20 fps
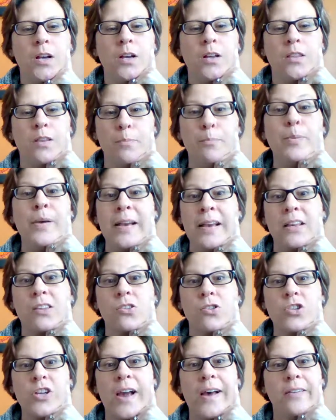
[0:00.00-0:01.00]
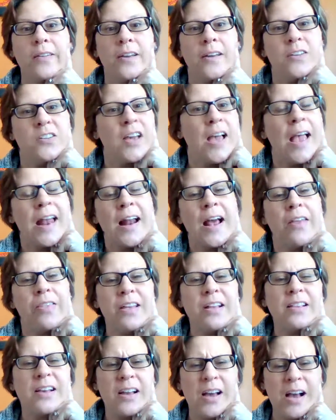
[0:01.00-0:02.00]
the biggest challenge, and I
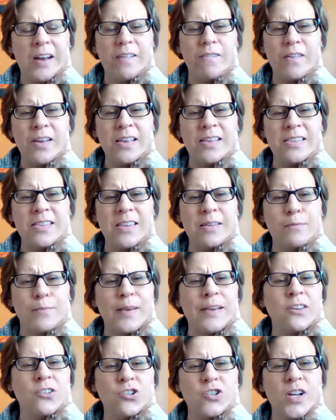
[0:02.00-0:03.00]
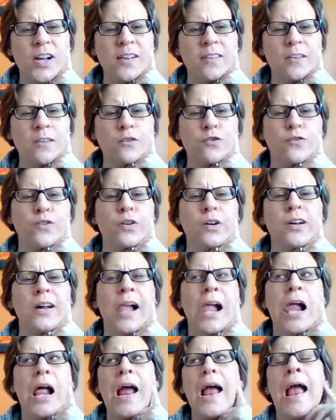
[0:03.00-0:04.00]
think that kind of is the biggest challenge for
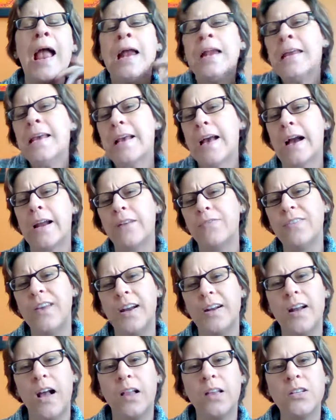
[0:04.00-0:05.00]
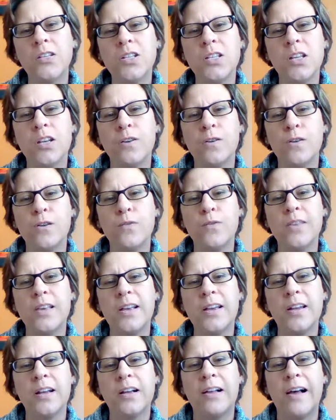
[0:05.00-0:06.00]
any kind of technology that you're using
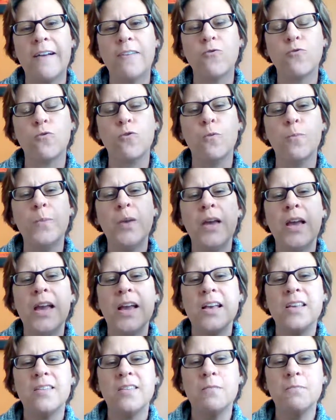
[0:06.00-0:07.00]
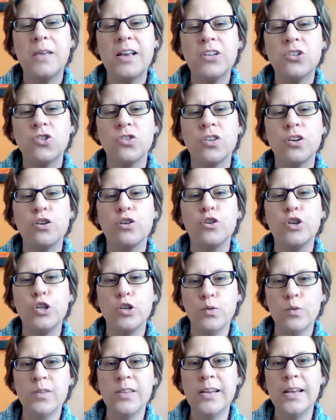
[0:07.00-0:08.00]
in a classroom, is to make sure that you're
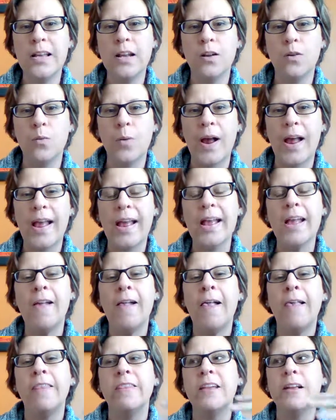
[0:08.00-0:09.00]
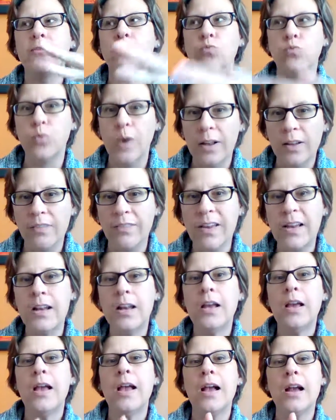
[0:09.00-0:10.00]
using it in a way that's relevant
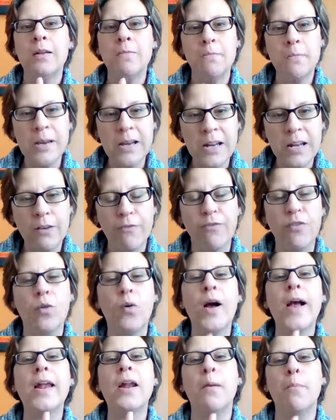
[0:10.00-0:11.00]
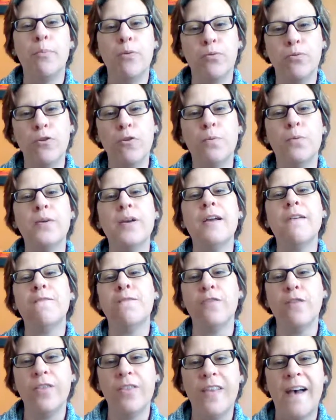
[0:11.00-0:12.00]
and meaningful and appropriate
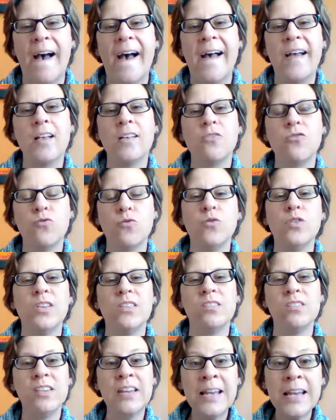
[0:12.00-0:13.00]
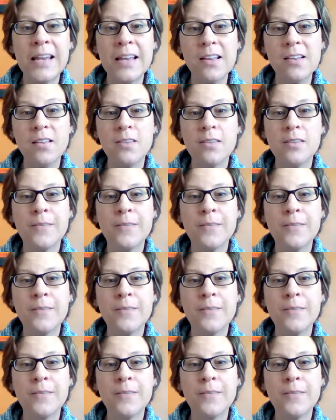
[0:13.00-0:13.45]
for that student's needs,